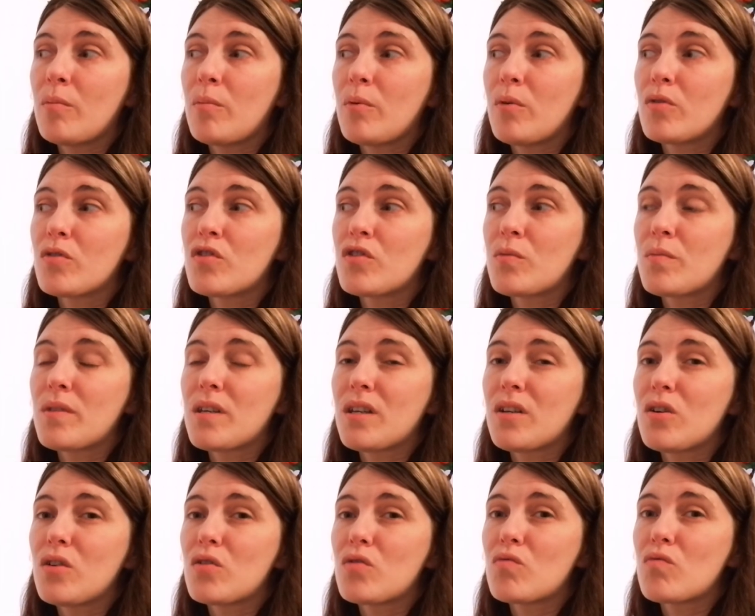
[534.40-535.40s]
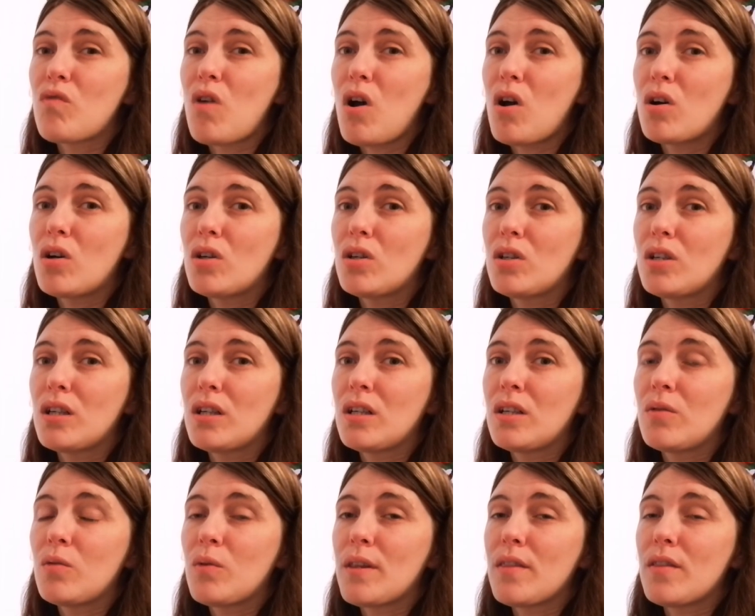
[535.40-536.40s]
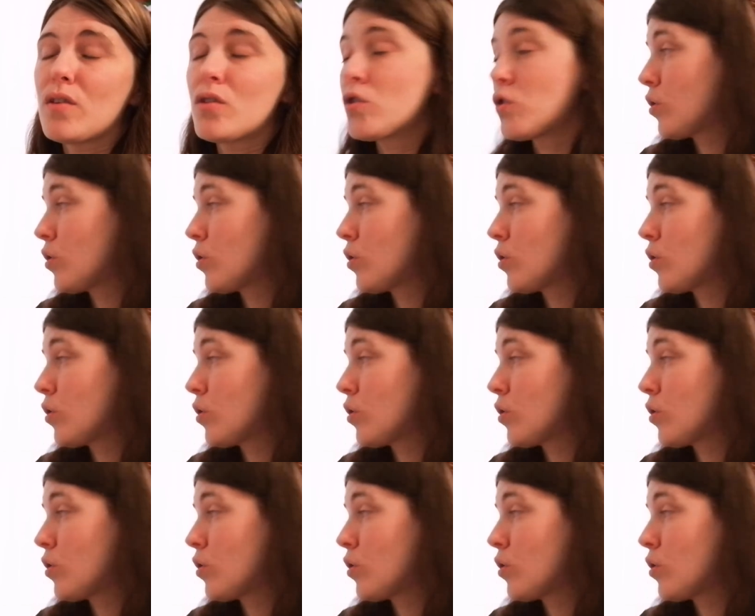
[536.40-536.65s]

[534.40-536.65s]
but something goes wrong with the